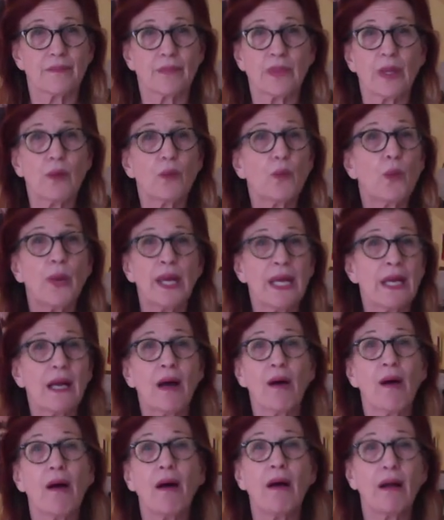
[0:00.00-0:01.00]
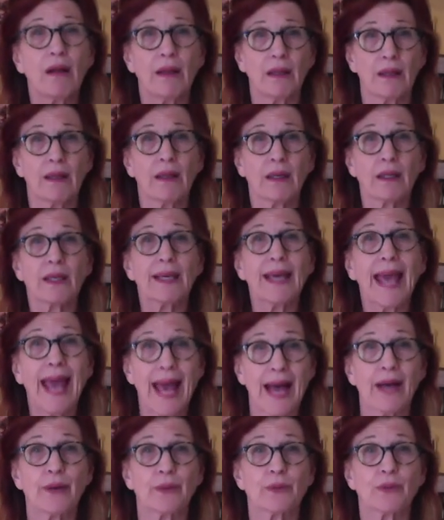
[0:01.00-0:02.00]
We all
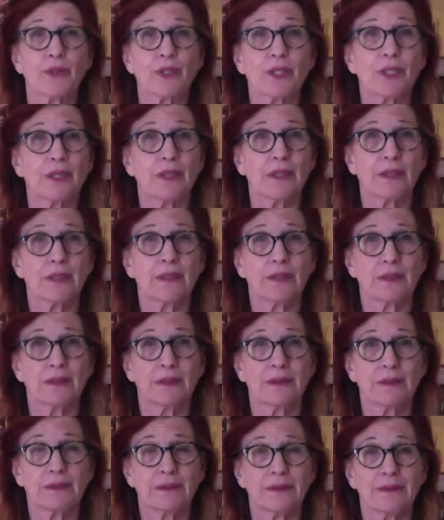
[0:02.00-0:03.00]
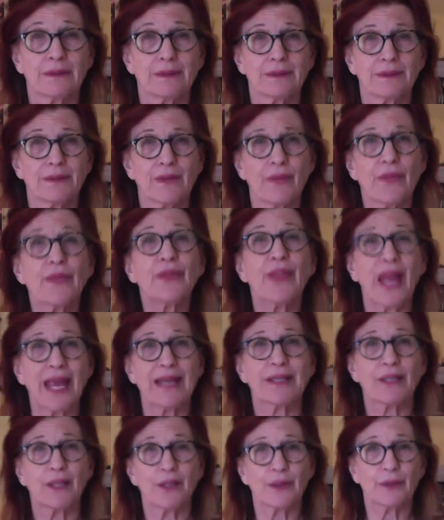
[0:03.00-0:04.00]
count.
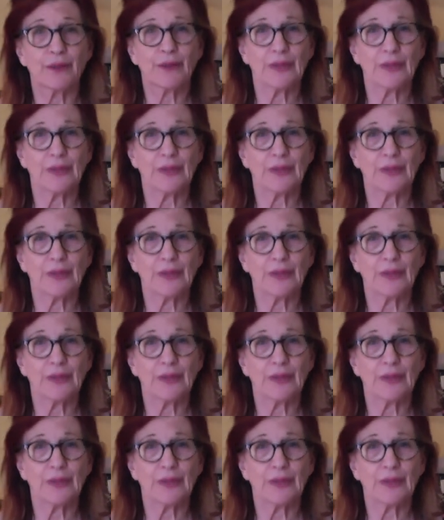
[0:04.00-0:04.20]
Thank you.